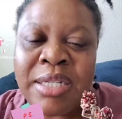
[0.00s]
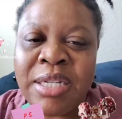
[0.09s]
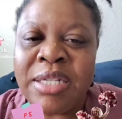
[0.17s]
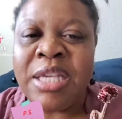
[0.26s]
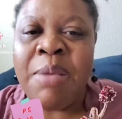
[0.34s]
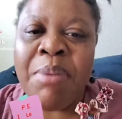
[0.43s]

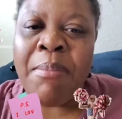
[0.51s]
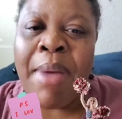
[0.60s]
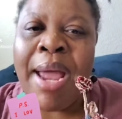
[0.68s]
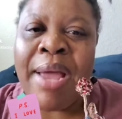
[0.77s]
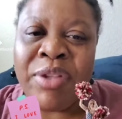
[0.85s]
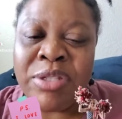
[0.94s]
Just keep in
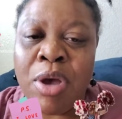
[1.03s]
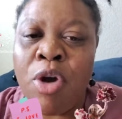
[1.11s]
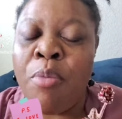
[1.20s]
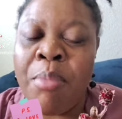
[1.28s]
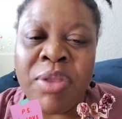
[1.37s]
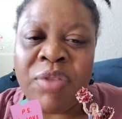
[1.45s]
mind this
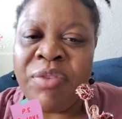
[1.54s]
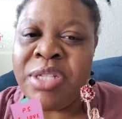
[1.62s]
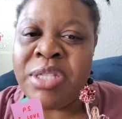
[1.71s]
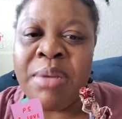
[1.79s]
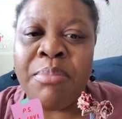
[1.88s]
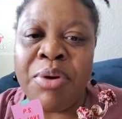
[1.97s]
whole month of
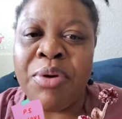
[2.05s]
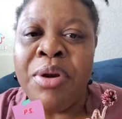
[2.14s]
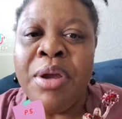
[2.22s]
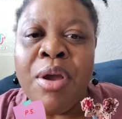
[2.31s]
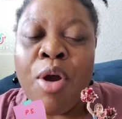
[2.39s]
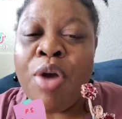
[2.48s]
December
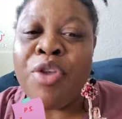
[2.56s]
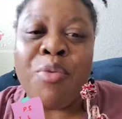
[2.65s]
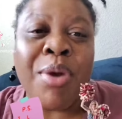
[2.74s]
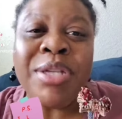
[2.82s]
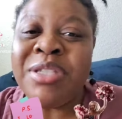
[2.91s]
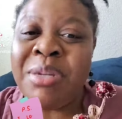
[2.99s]
or the
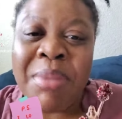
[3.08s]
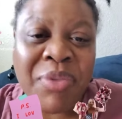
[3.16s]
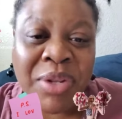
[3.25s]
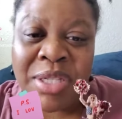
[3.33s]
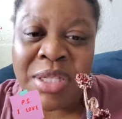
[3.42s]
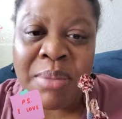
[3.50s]
rest of the month
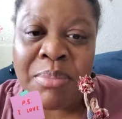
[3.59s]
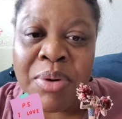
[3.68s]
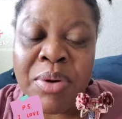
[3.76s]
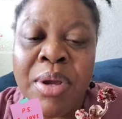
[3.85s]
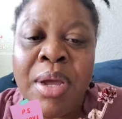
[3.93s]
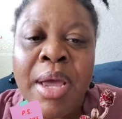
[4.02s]
of December,